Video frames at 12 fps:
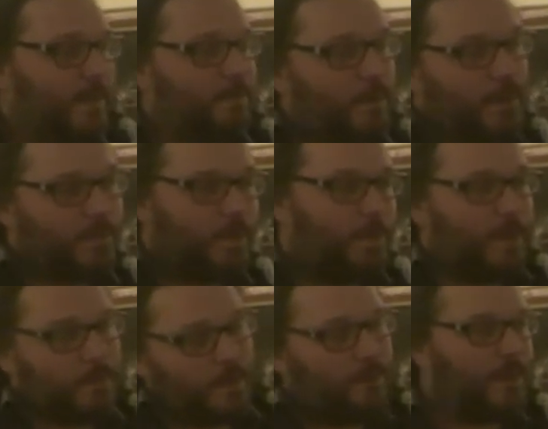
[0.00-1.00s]
So multiple
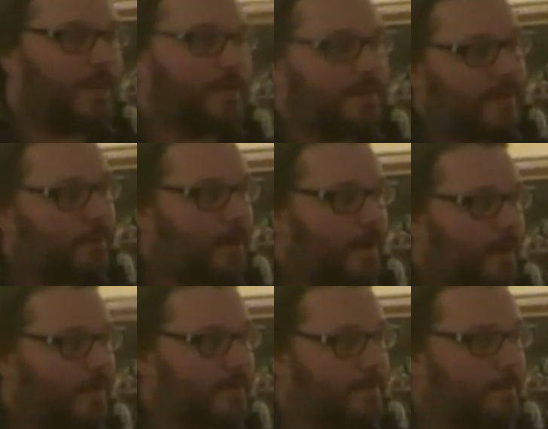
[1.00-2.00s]
people will play the same
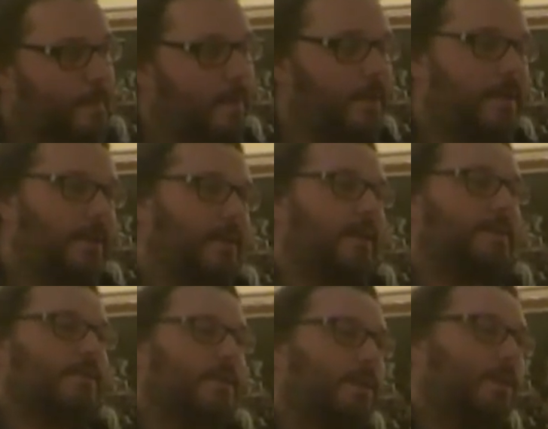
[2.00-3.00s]
character.
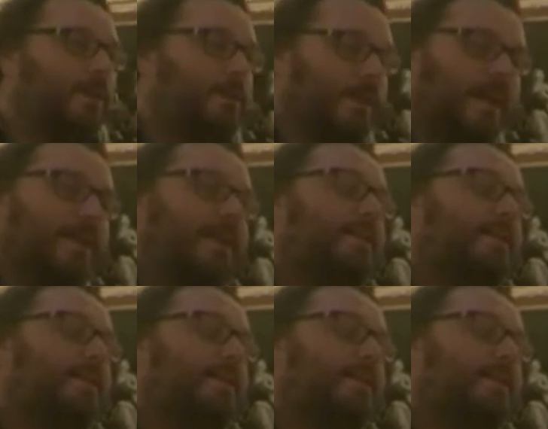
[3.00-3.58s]
And so with